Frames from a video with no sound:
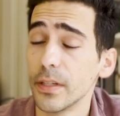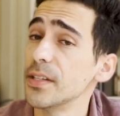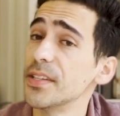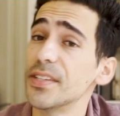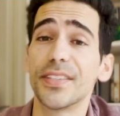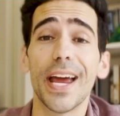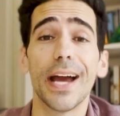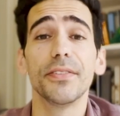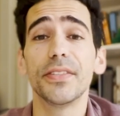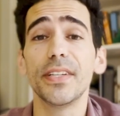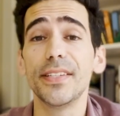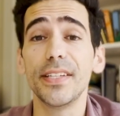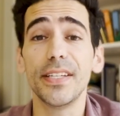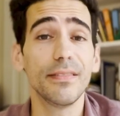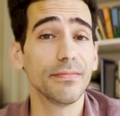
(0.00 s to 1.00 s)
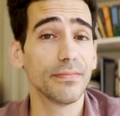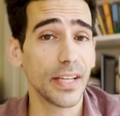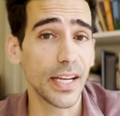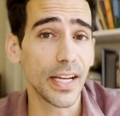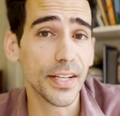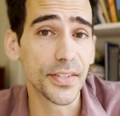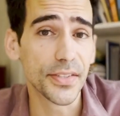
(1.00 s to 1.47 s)
Sounds easy,
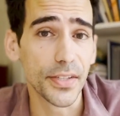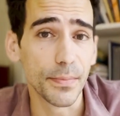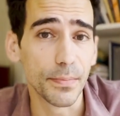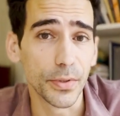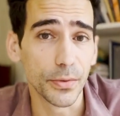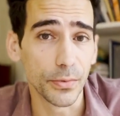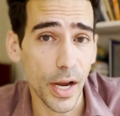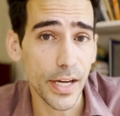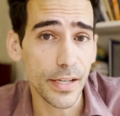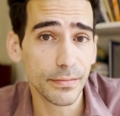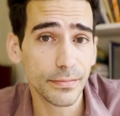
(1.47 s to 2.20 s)
and simple, right?